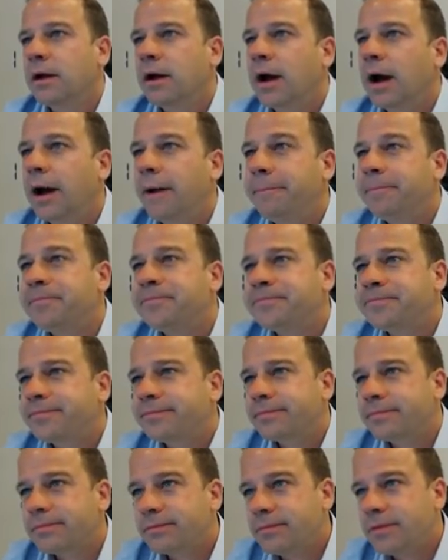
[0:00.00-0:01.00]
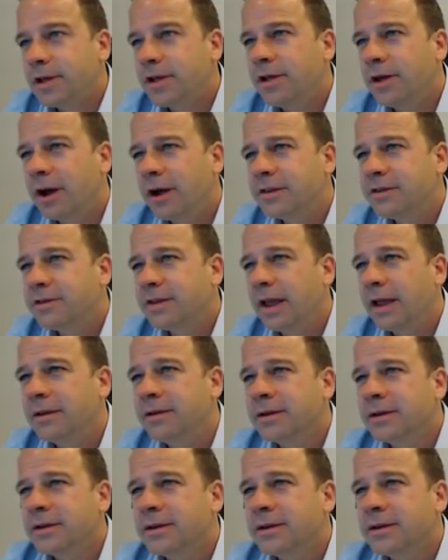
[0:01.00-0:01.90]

Um, you know, I'd say,